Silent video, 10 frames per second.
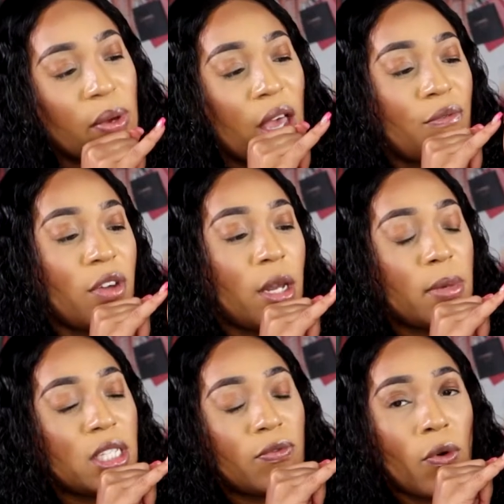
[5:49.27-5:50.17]
So we have
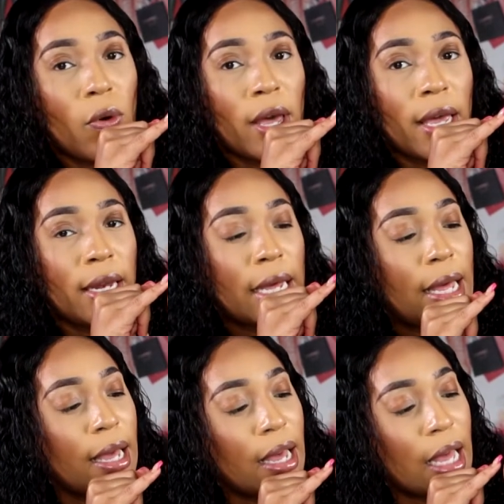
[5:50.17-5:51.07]
Venomous Void,
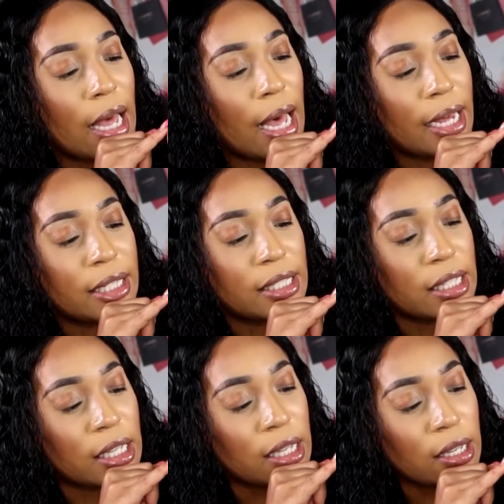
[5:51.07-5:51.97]

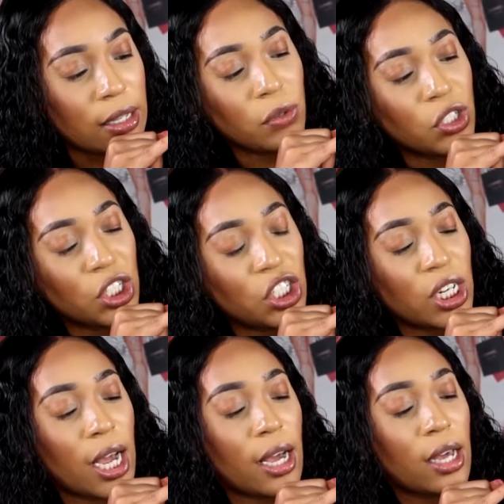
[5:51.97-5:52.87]
Odyssey, Fuchsia
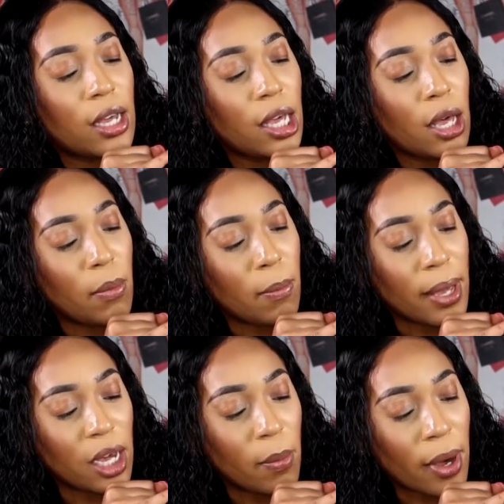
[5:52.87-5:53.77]
Shock,
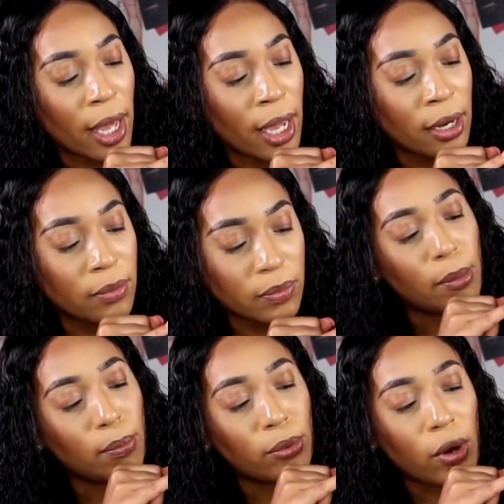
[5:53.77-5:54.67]
Megabyte,
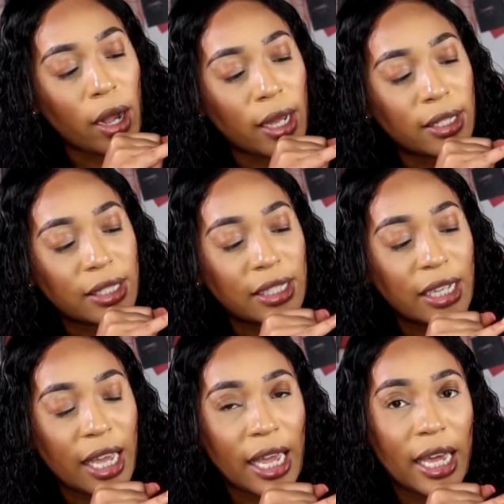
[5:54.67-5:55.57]

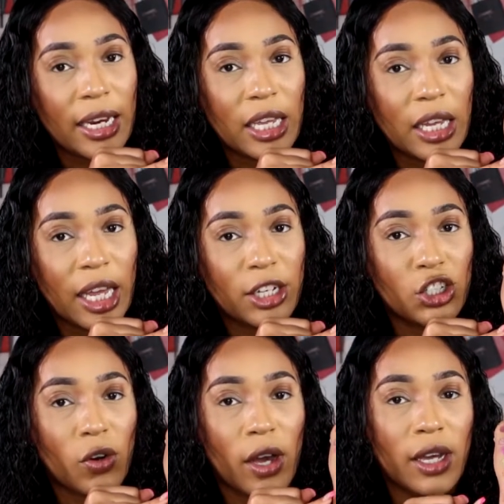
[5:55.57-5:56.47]
bronze and
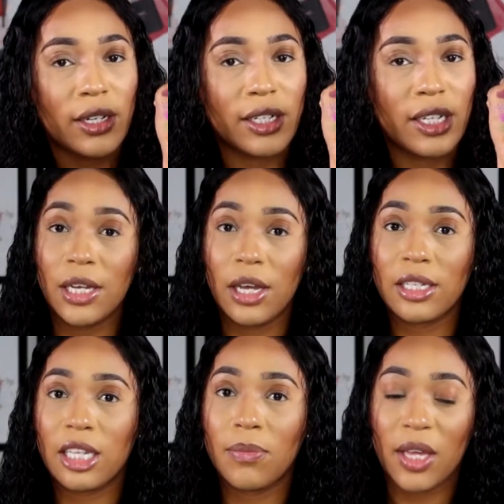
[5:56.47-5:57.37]
electron tell
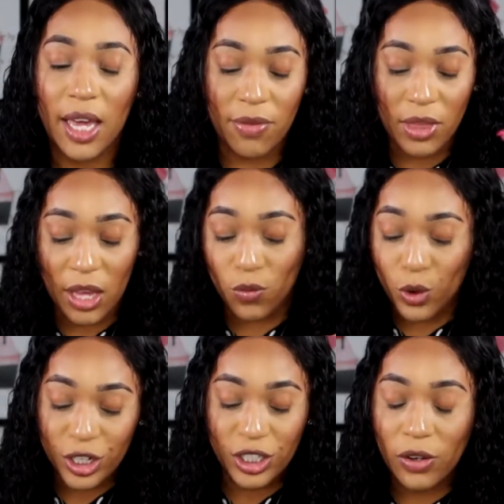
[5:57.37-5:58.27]
y'all something if, if
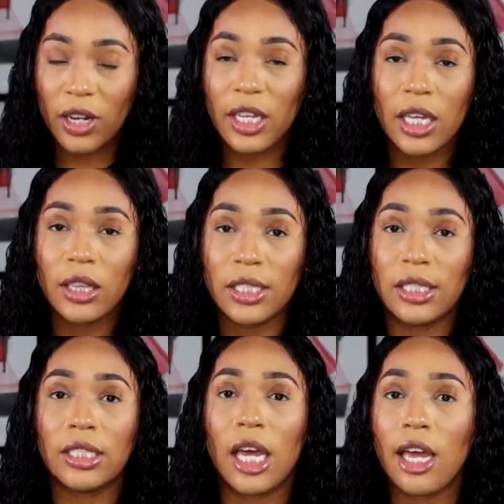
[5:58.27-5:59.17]
we're still gonna get the
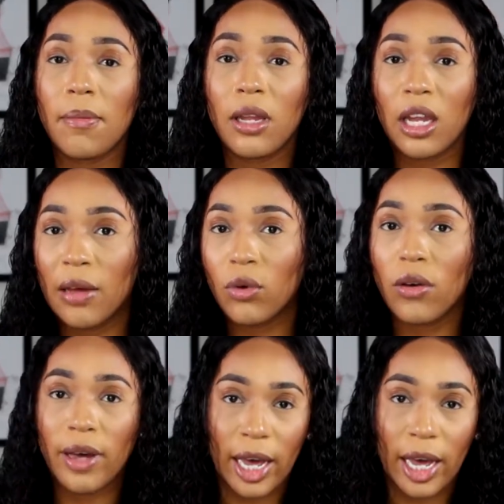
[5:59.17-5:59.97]
same level of